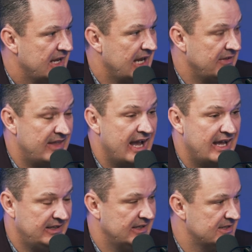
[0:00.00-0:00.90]
And
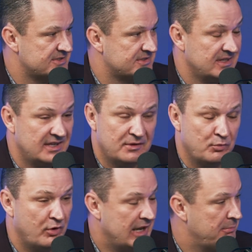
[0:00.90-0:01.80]
that is
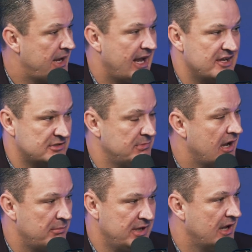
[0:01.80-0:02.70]
what I'm passionate
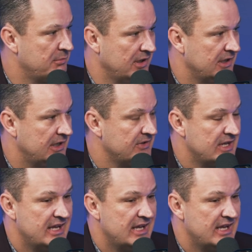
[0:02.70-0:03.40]
about beyond belief.